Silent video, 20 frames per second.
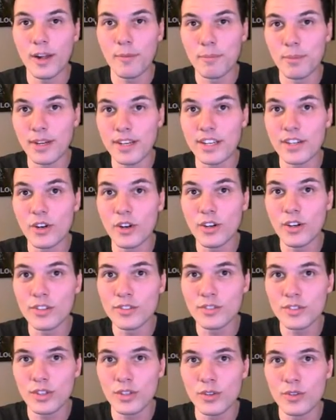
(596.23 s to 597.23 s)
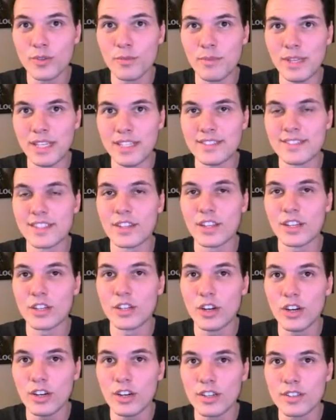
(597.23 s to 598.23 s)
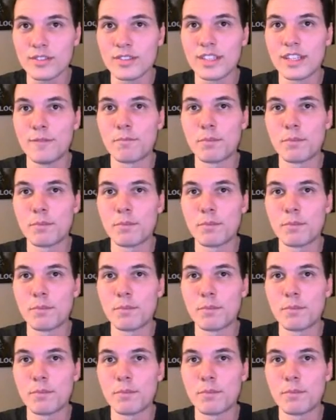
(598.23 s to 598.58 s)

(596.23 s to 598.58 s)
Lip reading: but it also means that the guards can